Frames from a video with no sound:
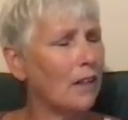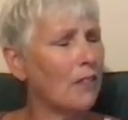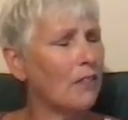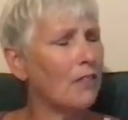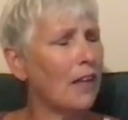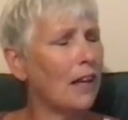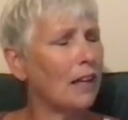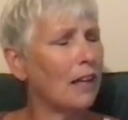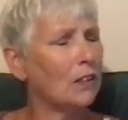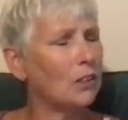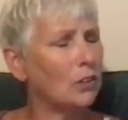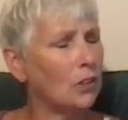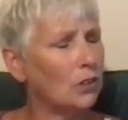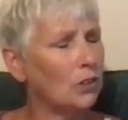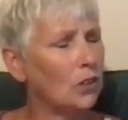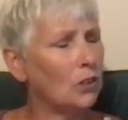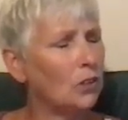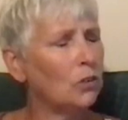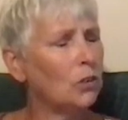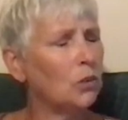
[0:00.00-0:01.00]
that
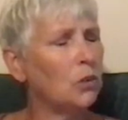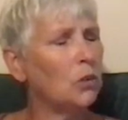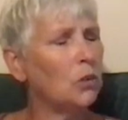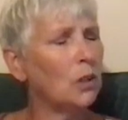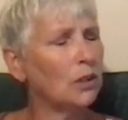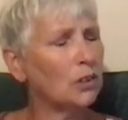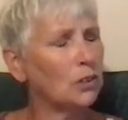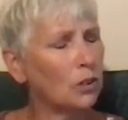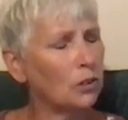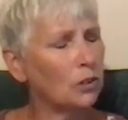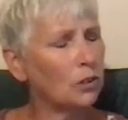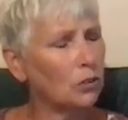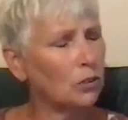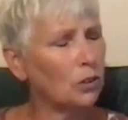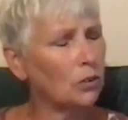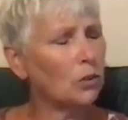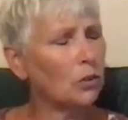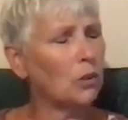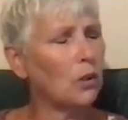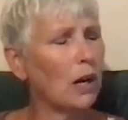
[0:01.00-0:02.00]
you
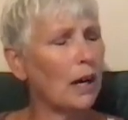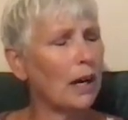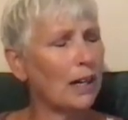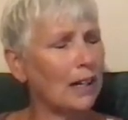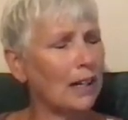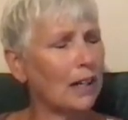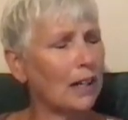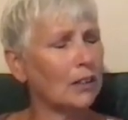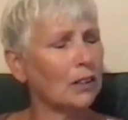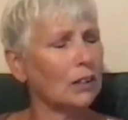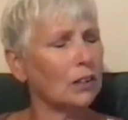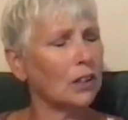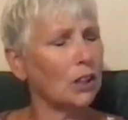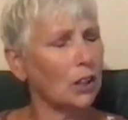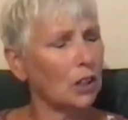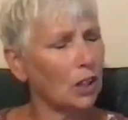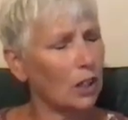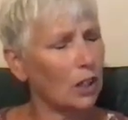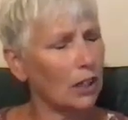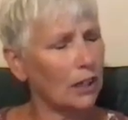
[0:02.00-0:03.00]
too are
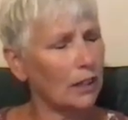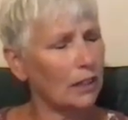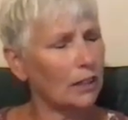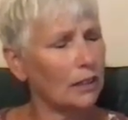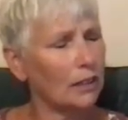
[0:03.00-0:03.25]
God.